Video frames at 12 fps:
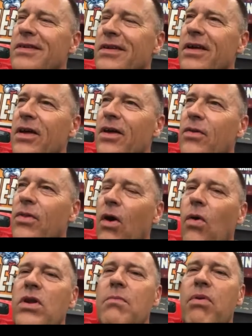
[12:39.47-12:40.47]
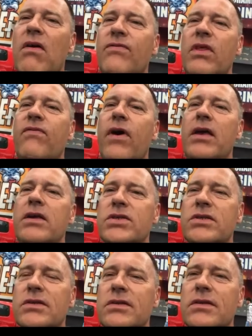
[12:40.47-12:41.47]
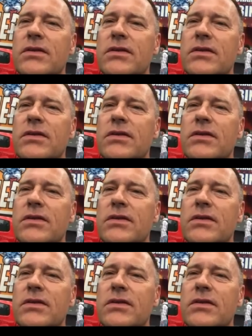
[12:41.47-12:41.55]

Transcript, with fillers: uh, they only buff the face